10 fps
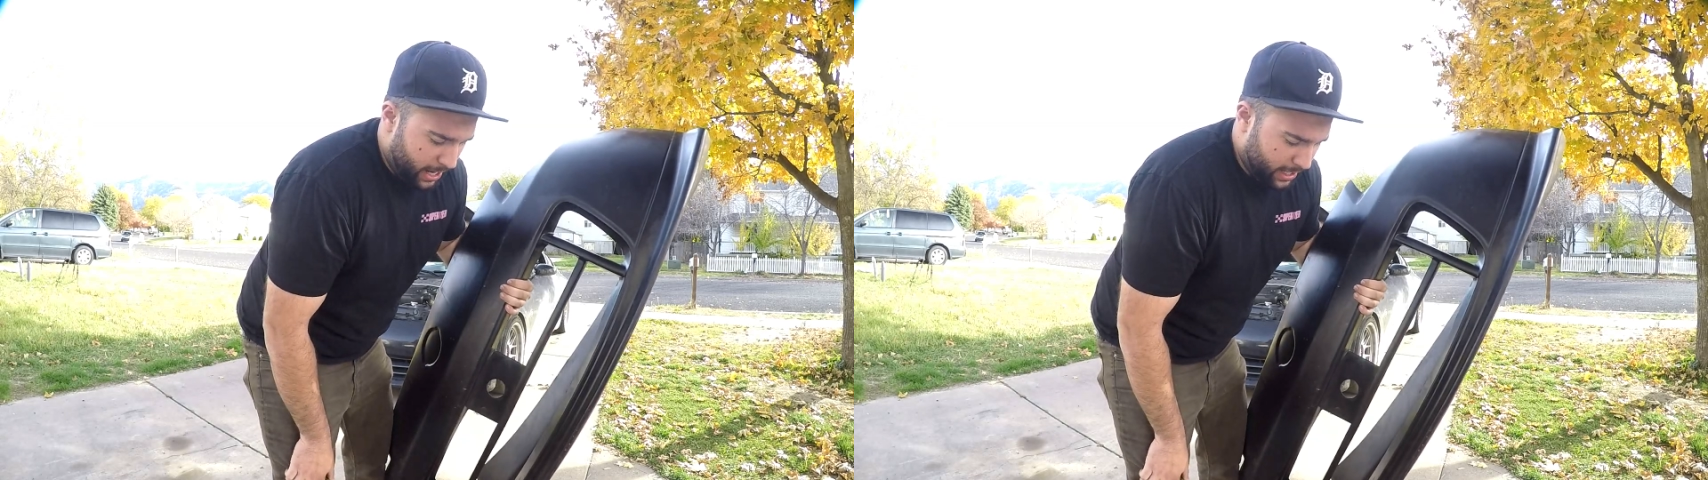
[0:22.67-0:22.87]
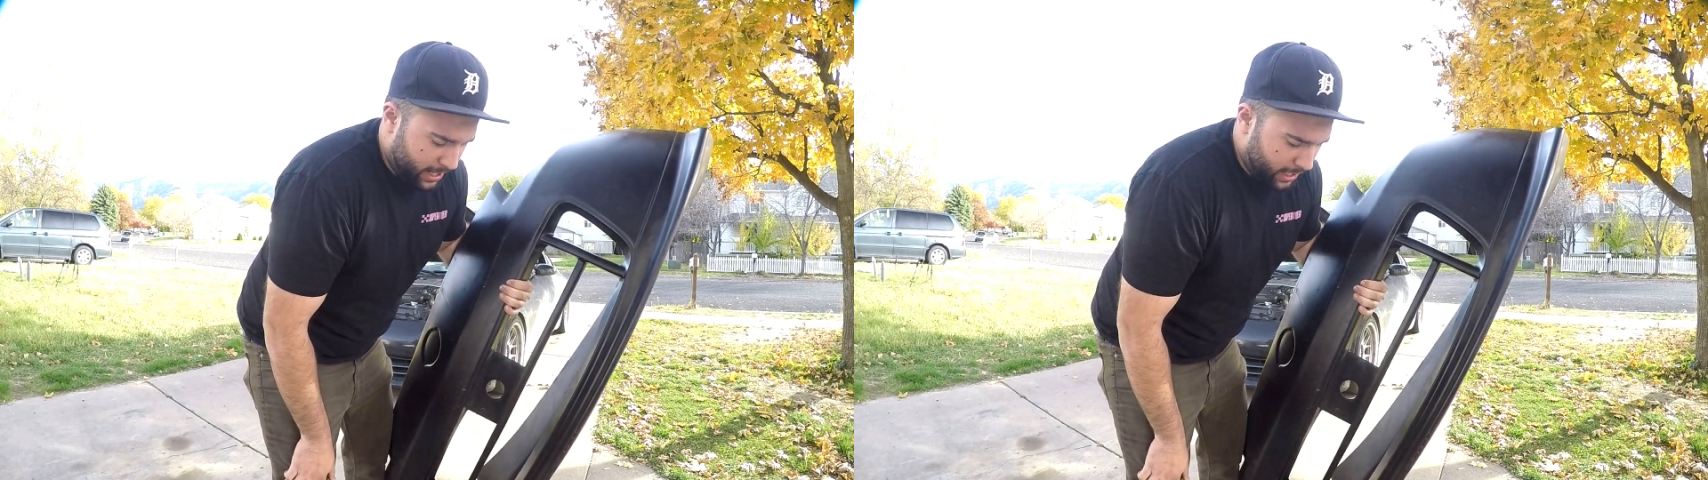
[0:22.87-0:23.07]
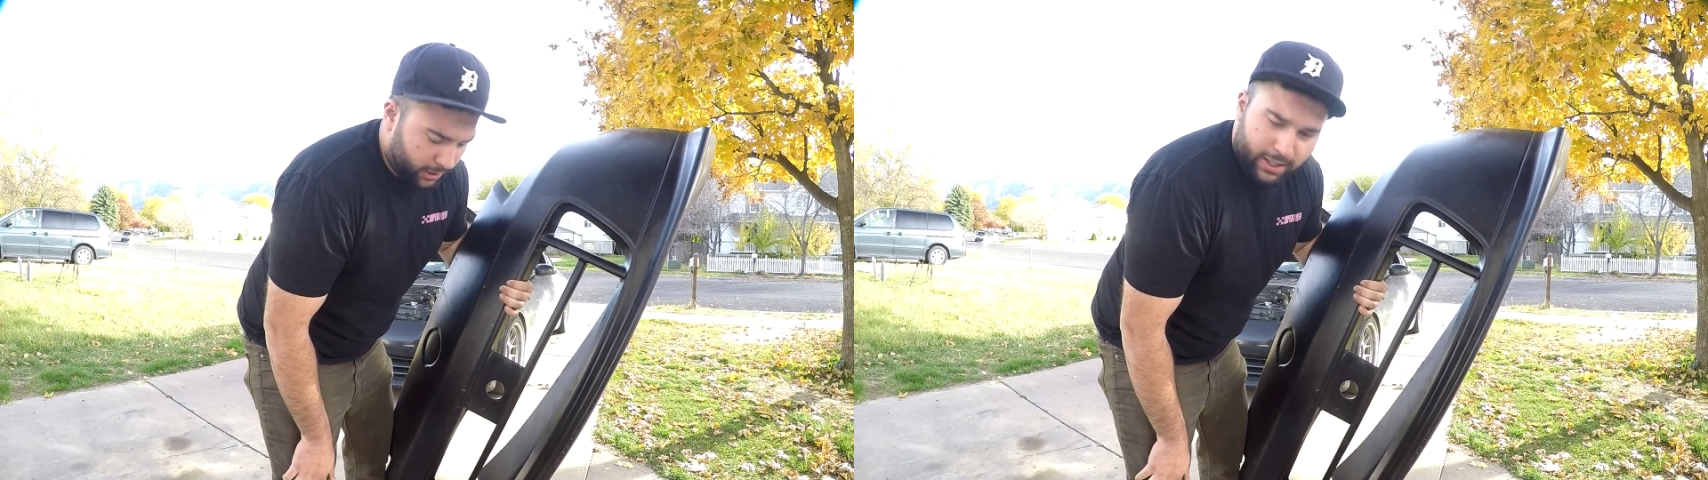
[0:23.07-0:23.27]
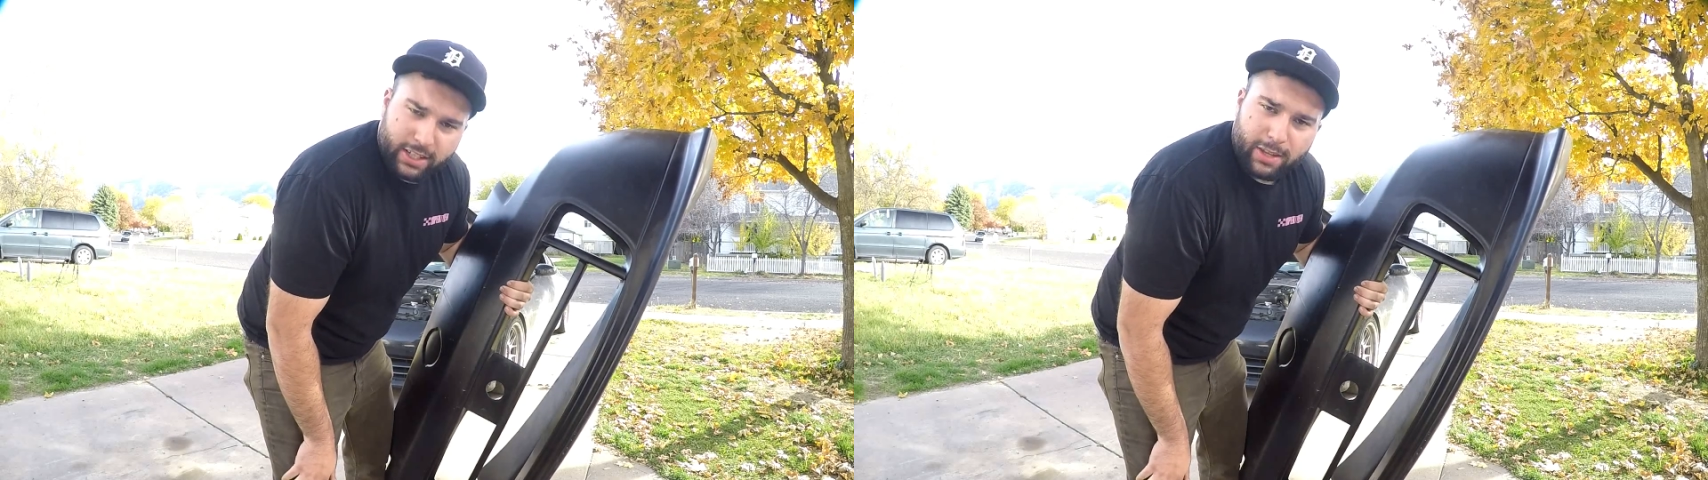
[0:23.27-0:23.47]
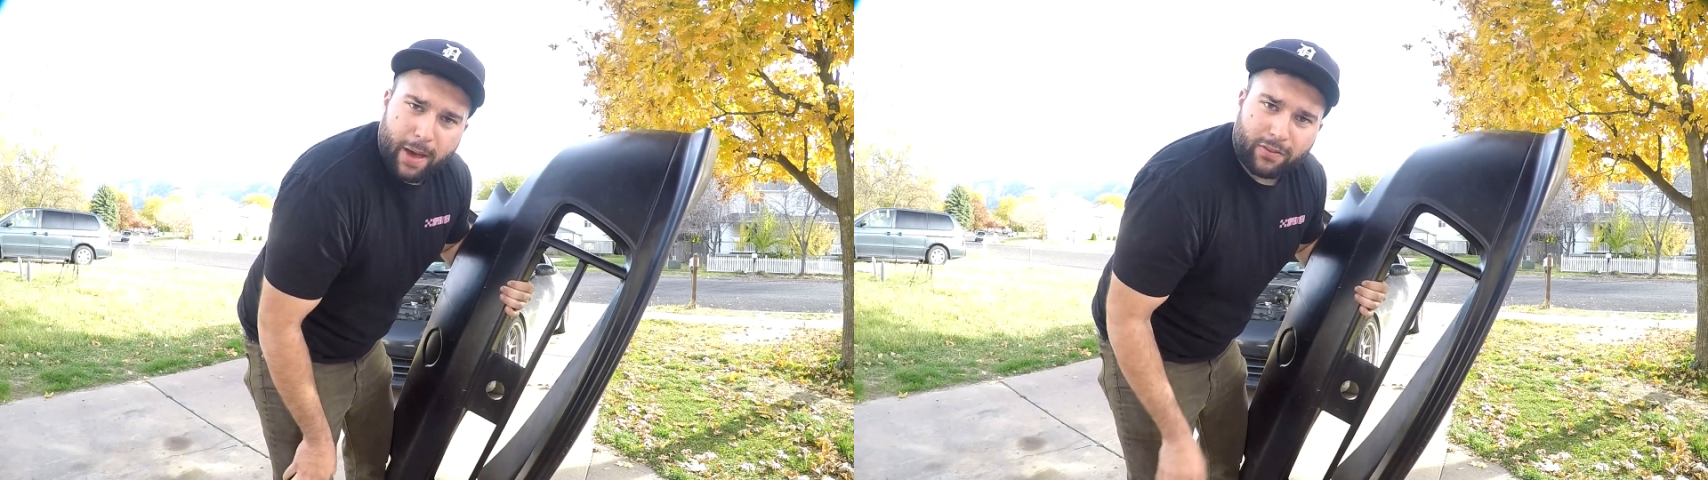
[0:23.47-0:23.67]
And I looked
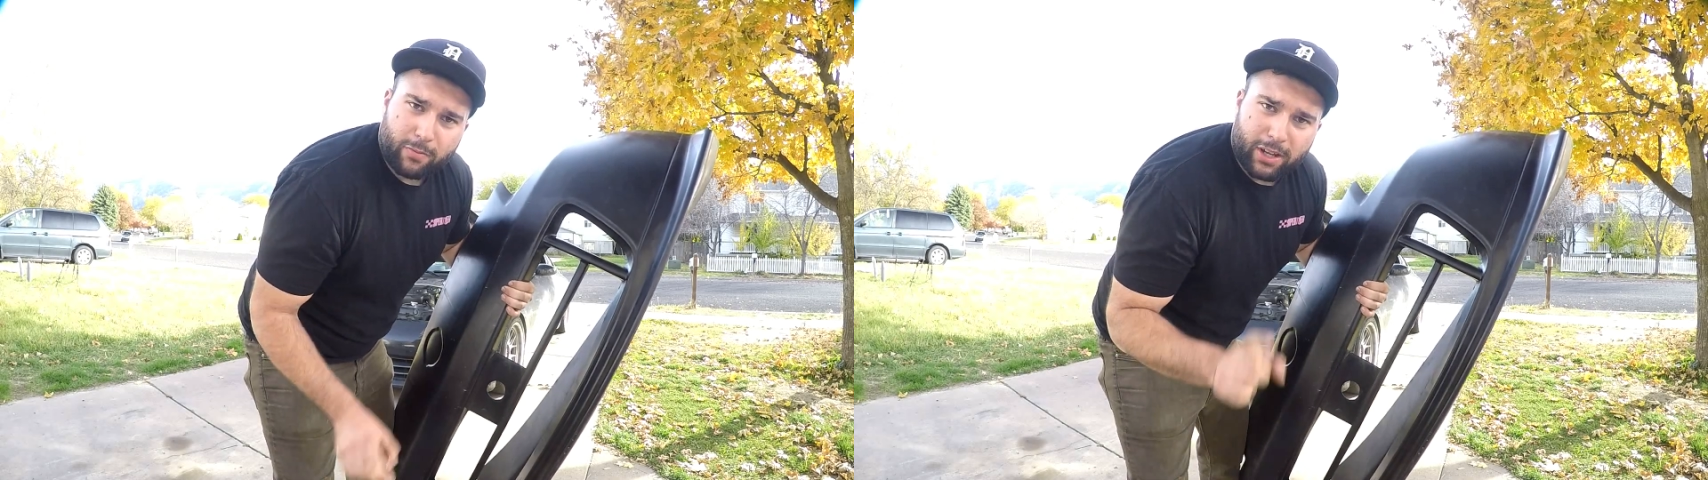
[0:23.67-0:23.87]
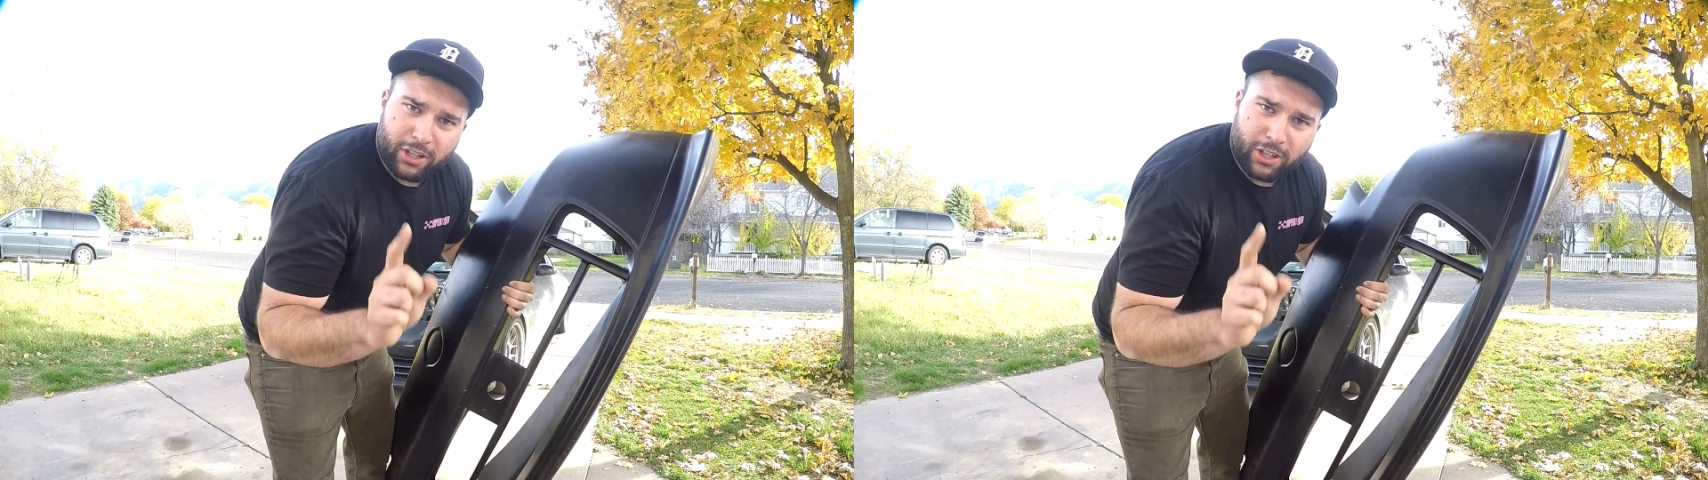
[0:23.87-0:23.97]
into them after my